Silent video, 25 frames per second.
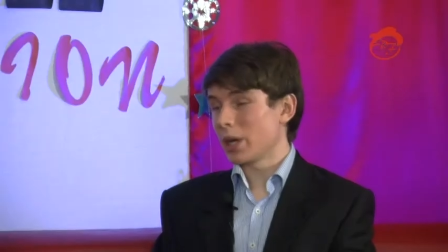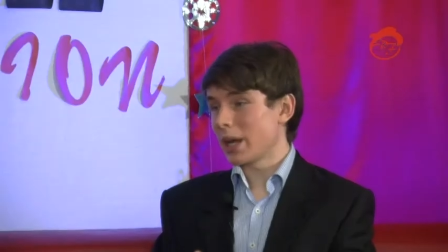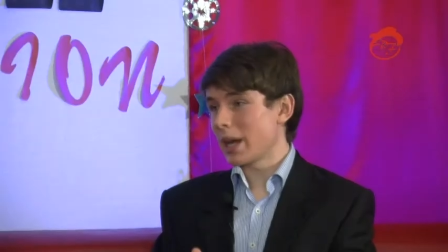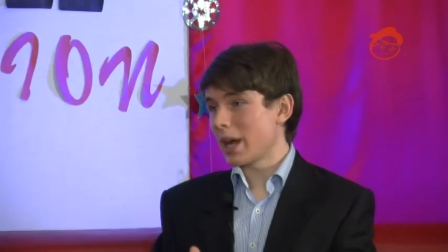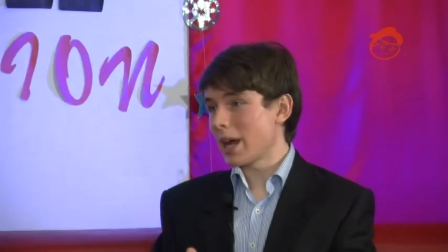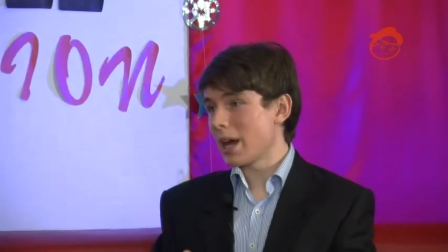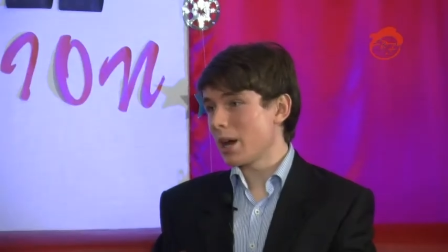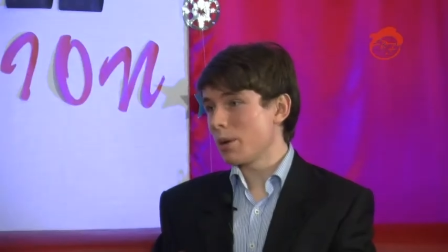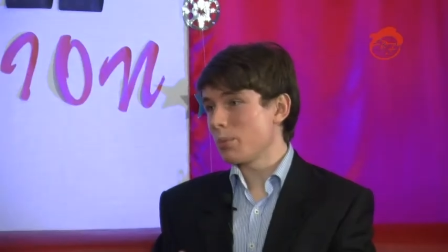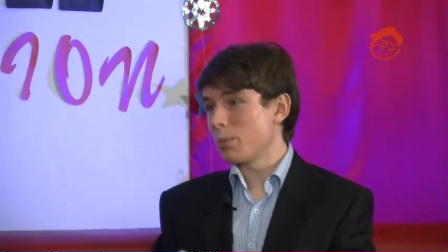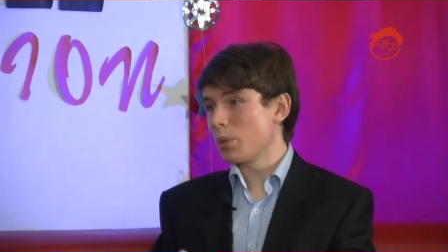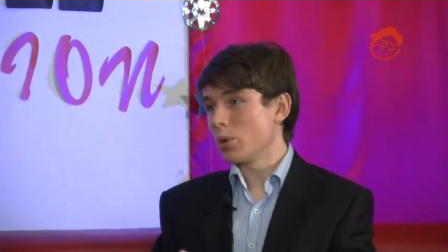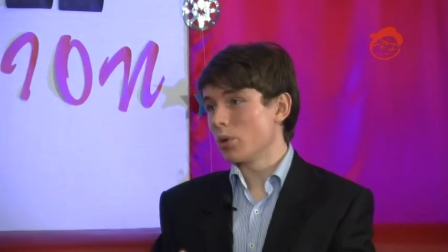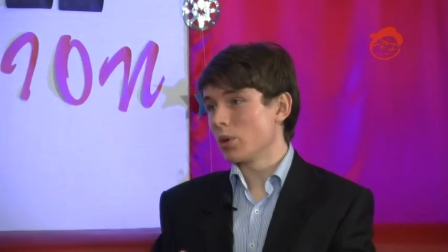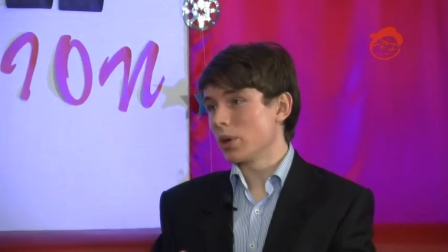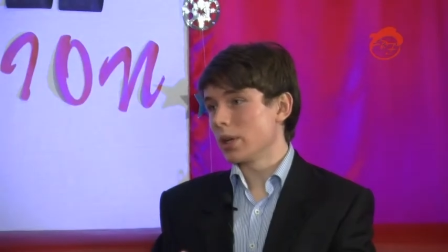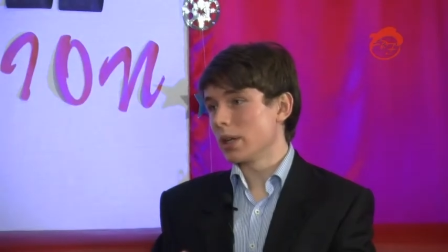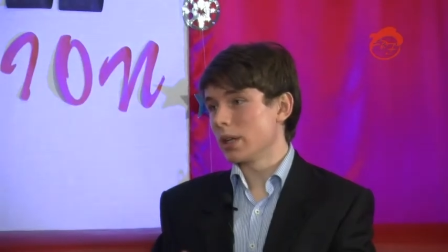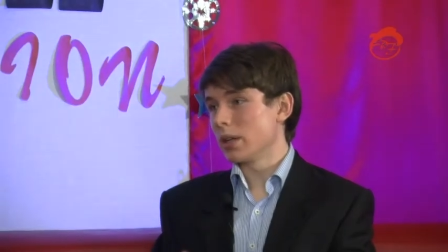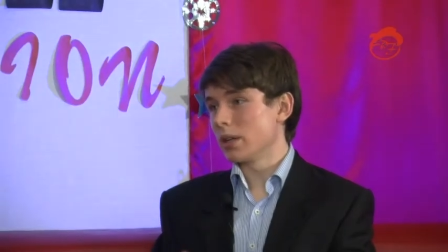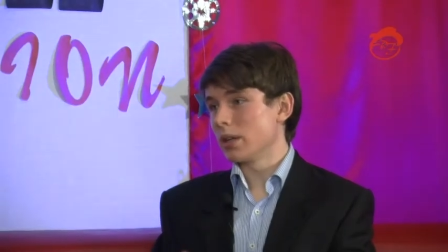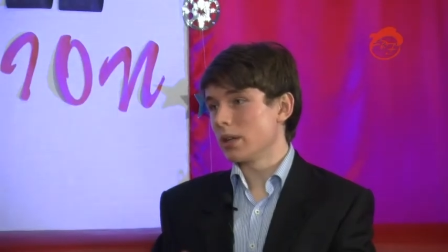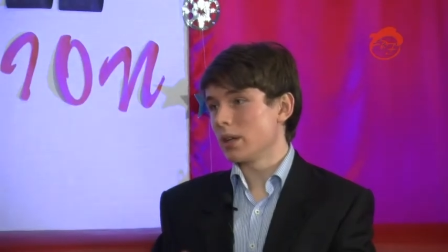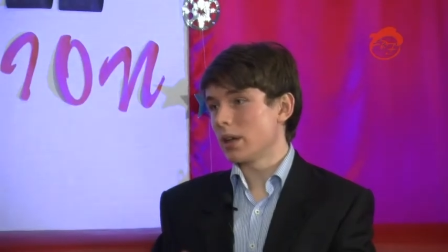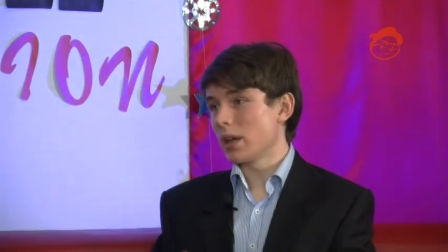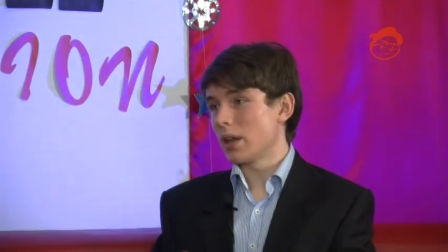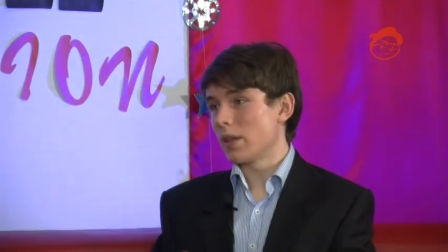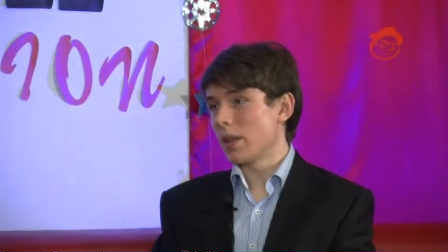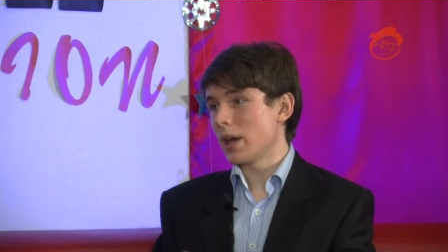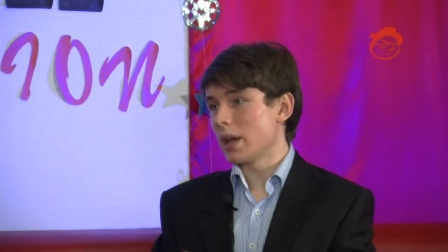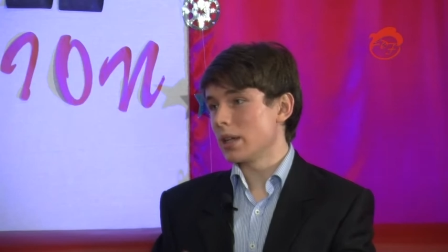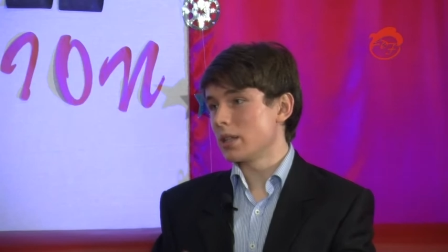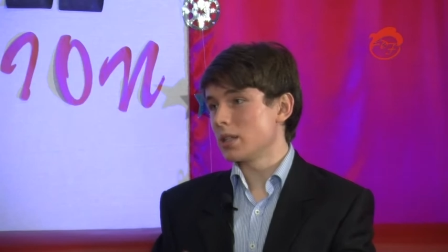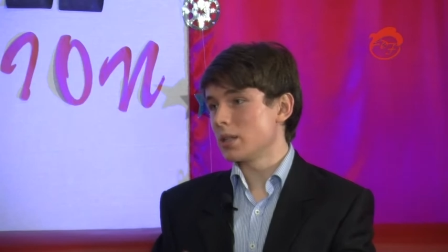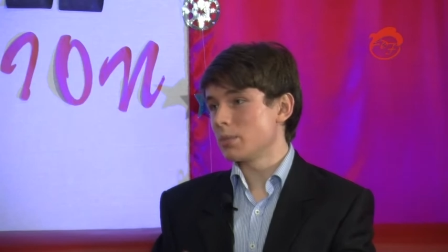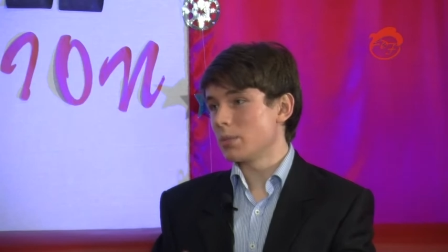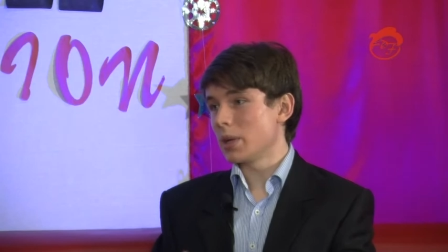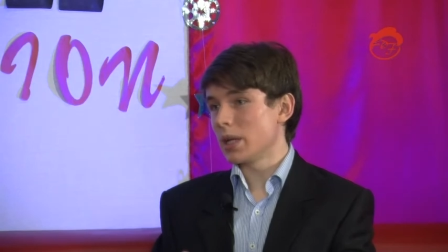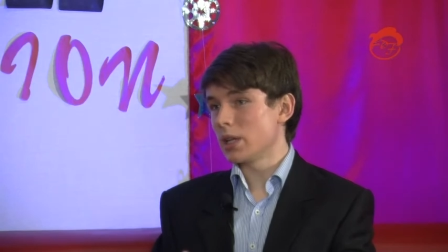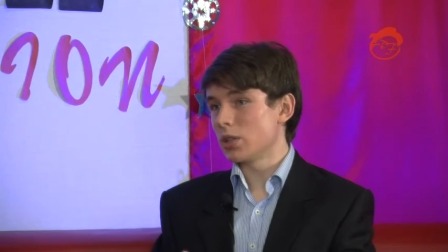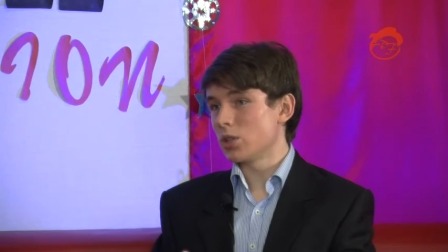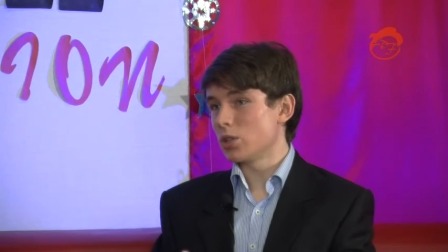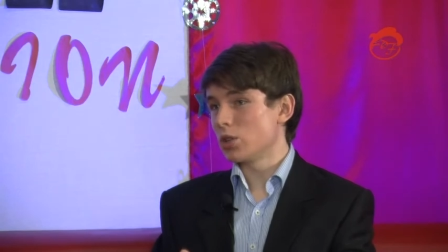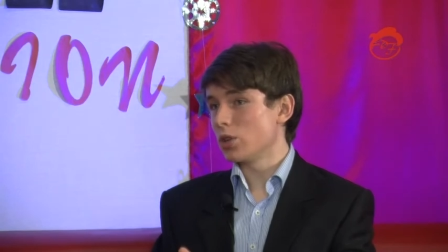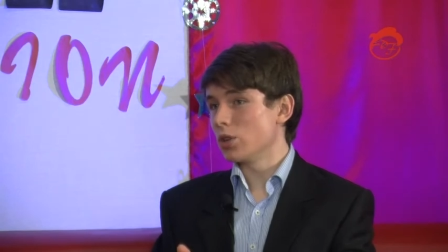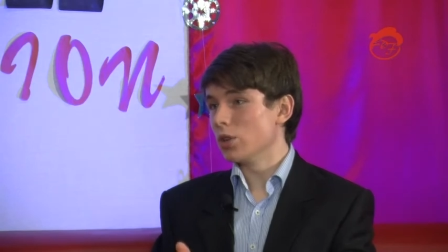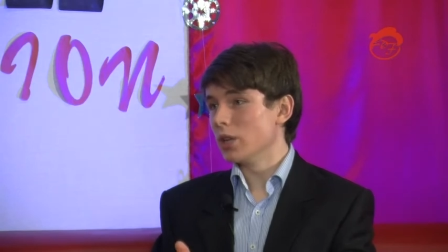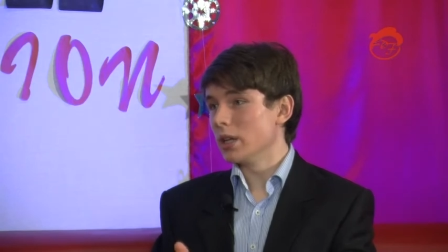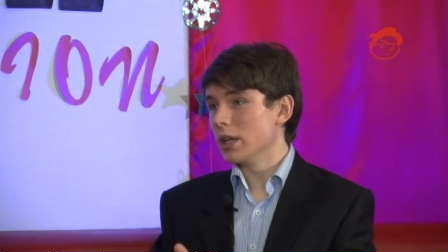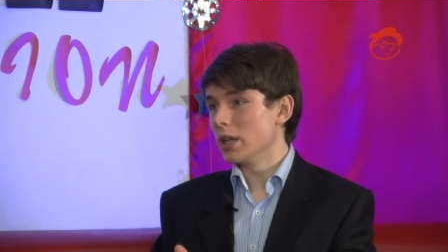a carport in and they spend
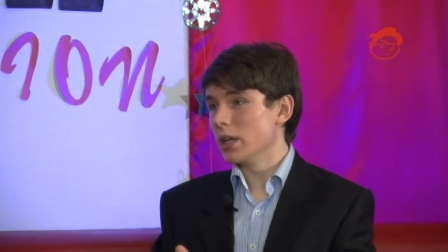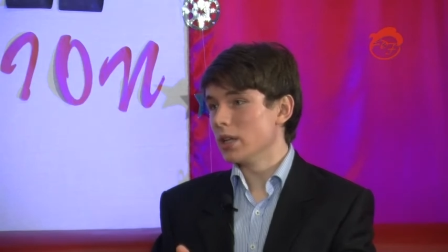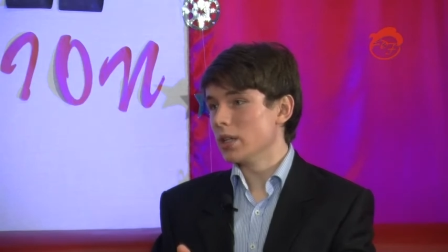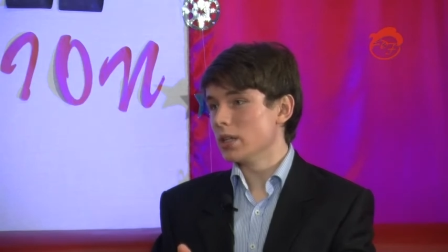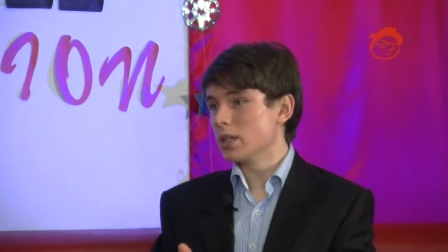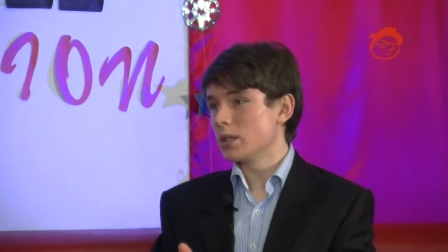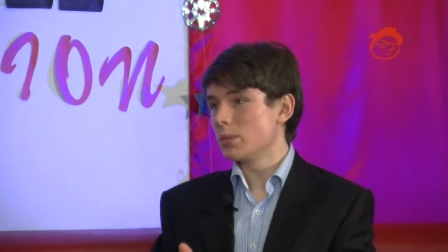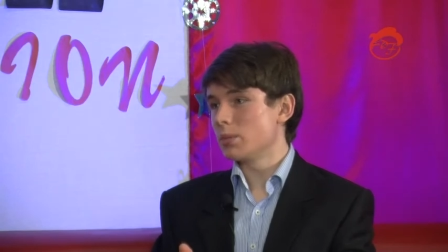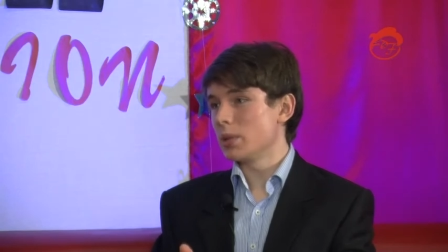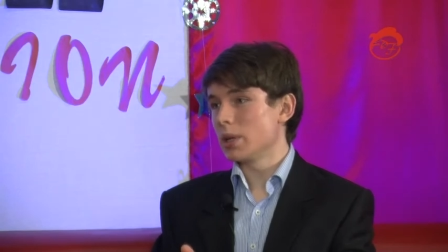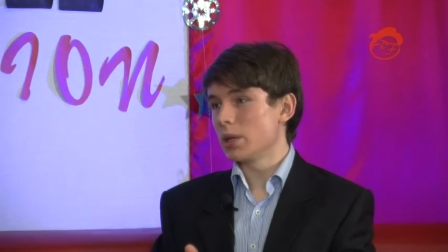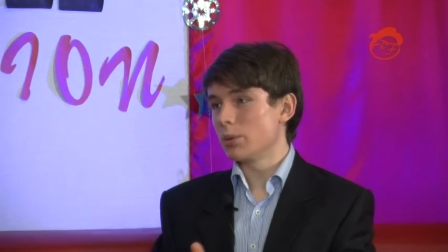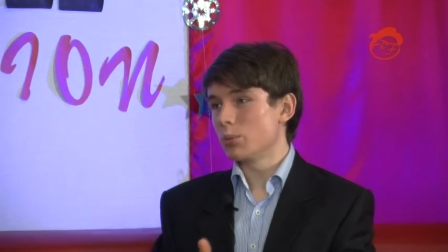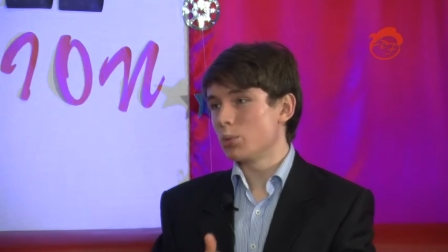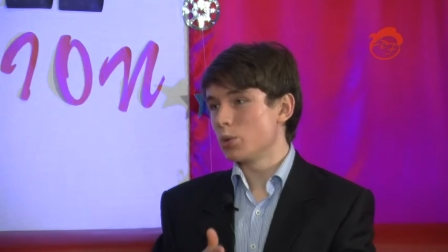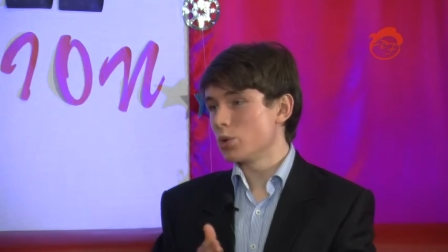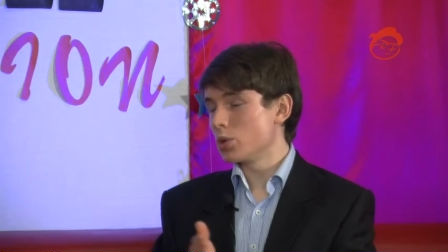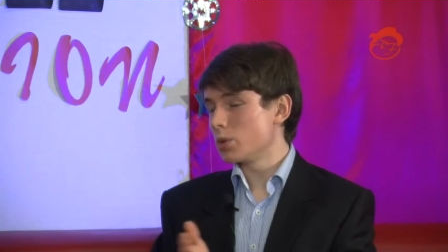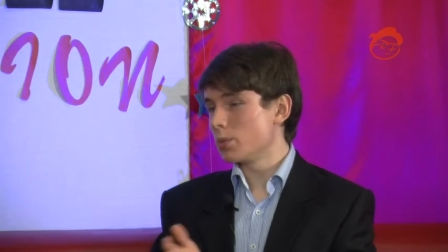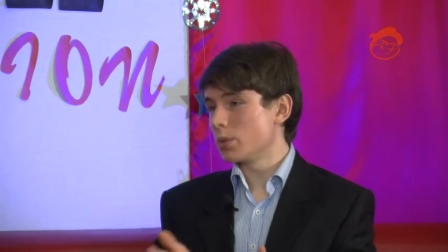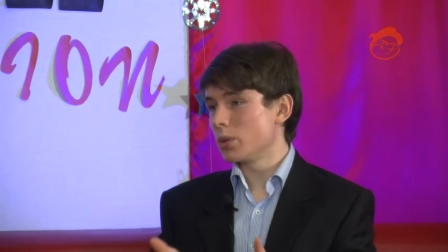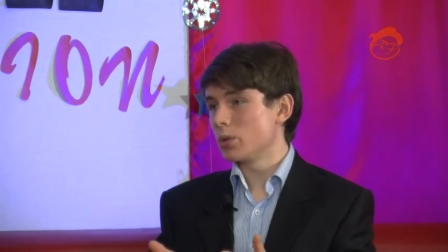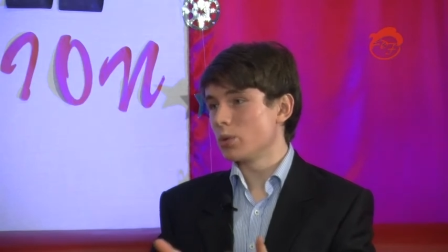two years being pushed